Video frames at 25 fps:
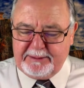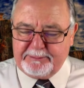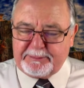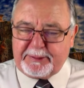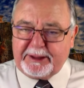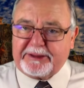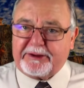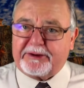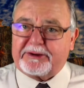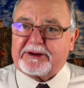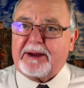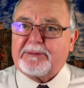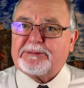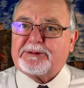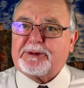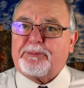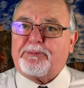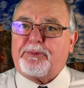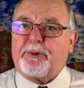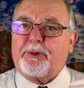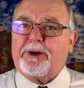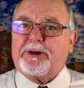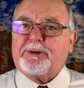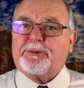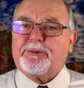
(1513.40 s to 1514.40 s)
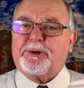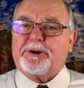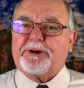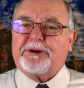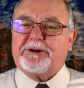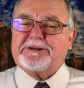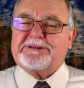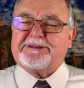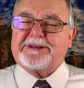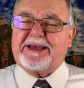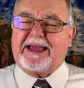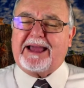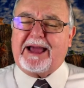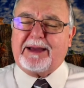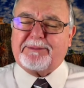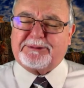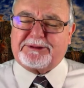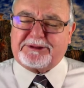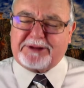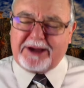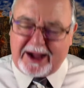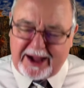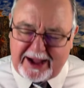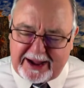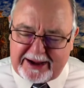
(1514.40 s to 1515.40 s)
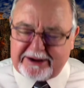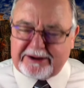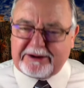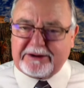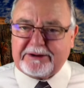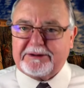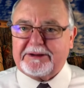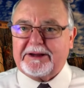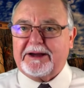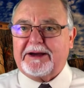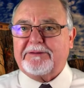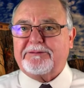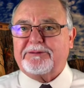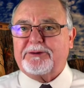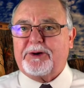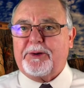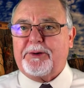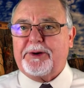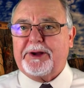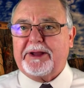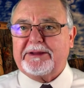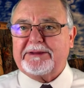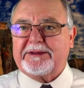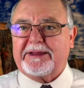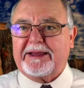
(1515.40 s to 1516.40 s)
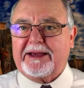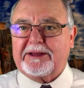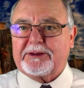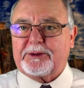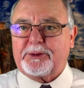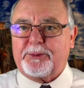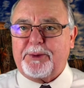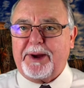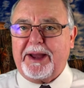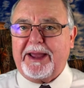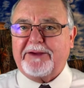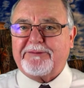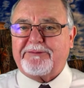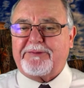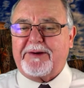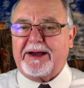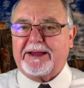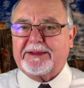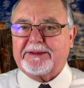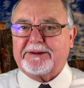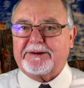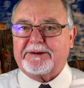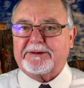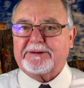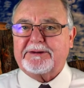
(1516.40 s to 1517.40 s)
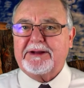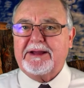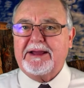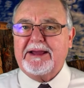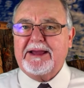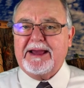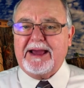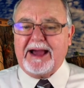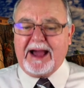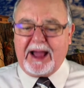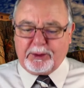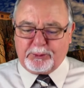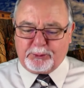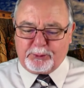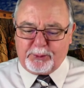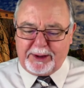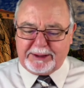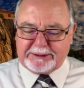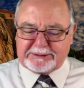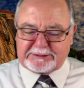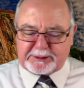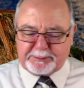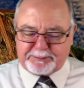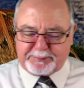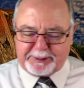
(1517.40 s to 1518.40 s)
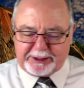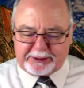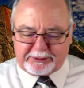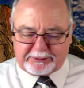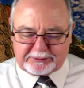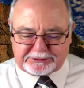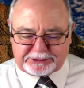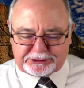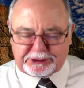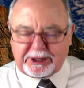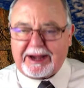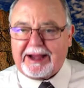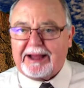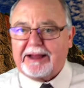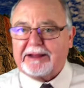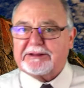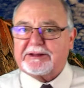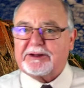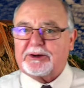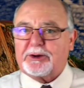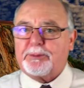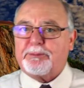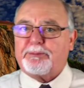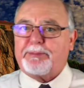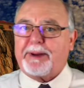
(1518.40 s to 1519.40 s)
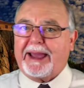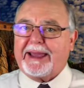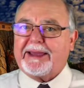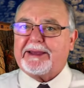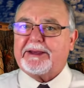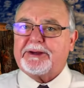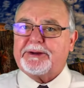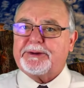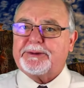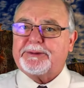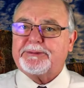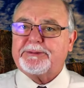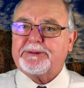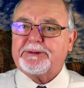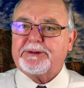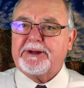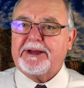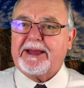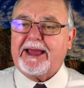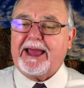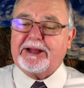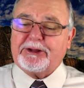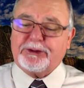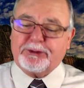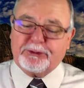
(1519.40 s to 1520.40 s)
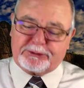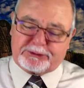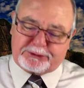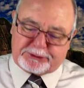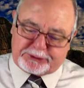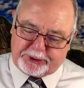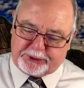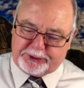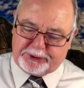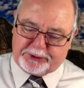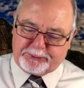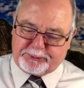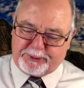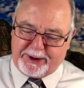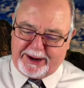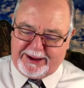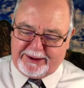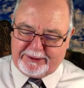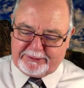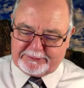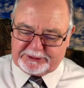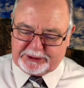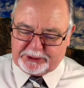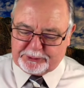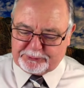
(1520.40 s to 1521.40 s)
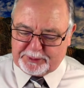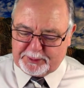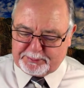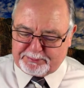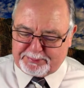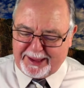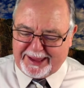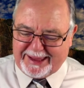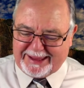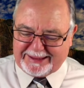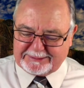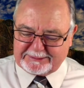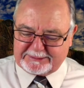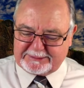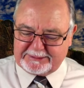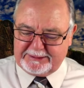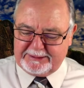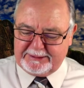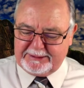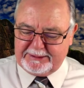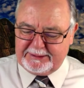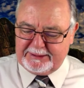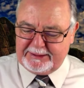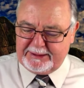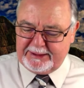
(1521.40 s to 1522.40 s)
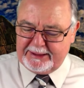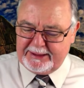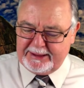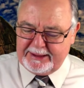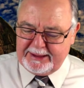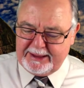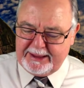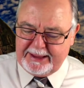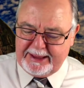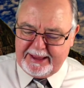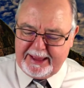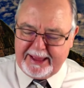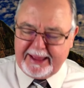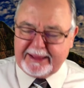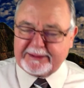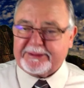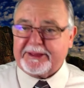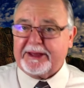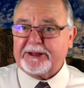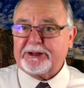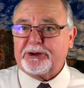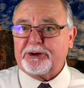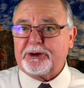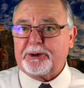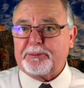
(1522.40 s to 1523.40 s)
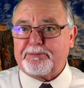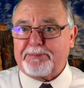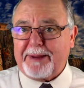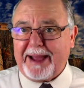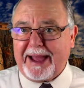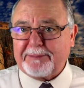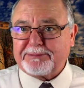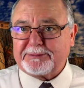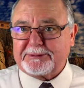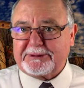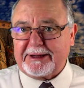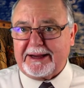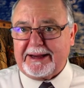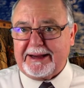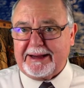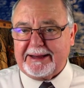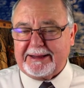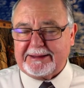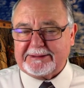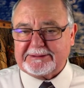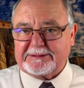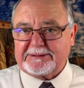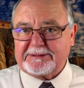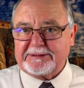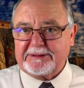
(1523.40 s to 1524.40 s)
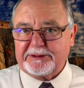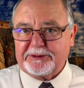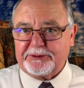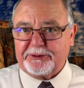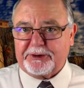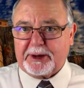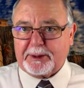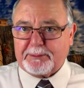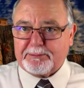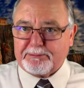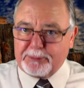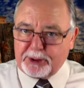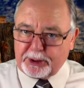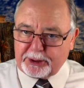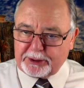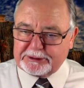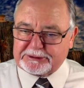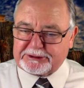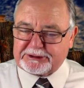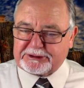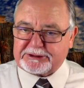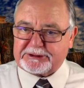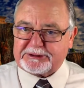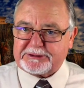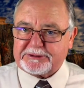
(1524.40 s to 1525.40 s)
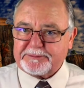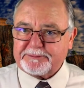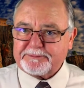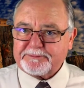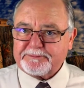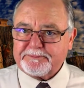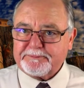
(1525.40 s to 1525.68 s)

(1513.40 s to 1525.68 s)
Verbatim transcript: But there comes a point where you say, I'm tired of going the other way, Father. I want to be your child and obey you. And you turn around. You repent. And then you're baptized. You're immersed.